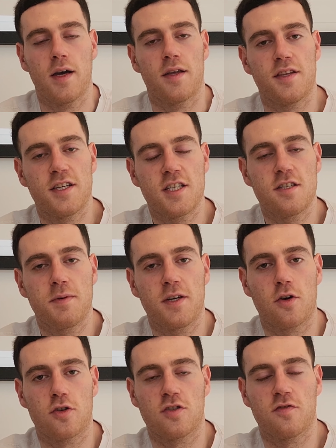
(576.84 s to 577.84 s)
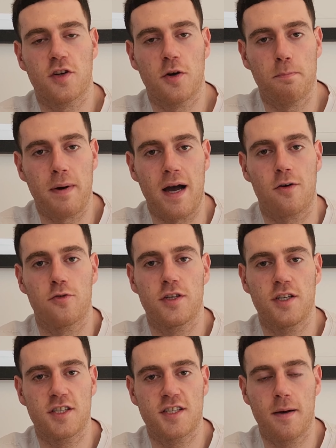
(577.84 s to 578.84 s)
This is because of compounding
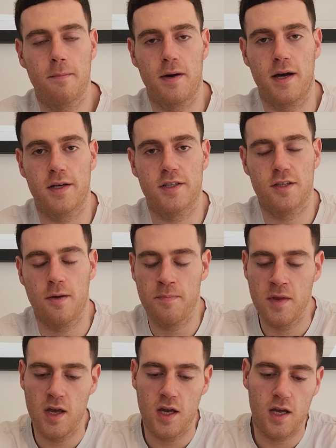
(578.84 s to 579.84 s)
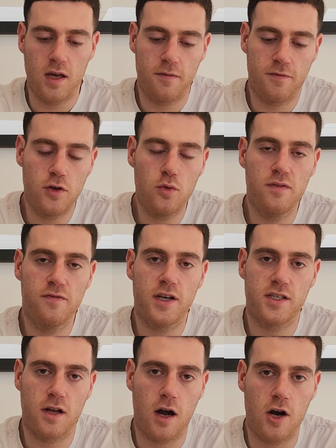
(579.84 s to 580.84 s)
setbacks. If you
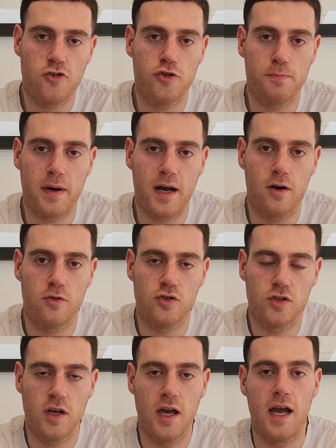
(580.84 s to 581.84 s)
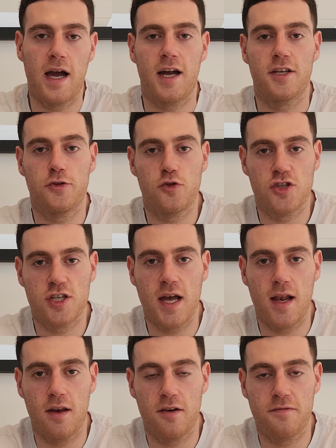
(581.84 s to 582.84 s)
invest £100 and you
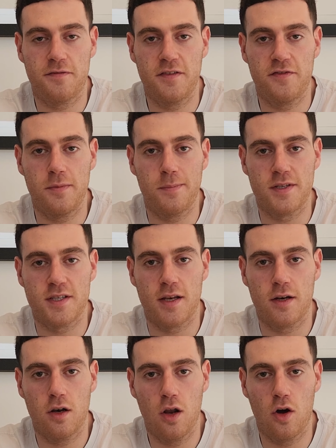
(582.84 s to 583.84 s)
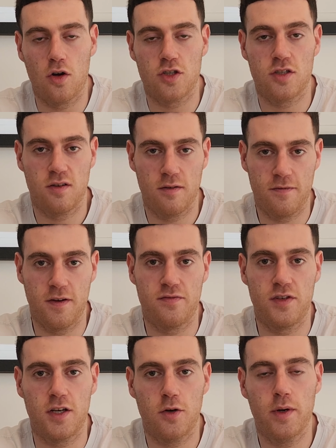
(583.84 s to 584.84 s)
sell at a 50% loss,
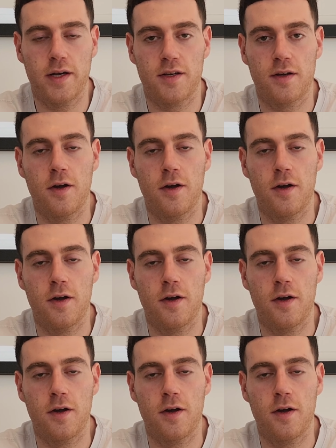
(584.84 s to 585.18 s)
50 quid,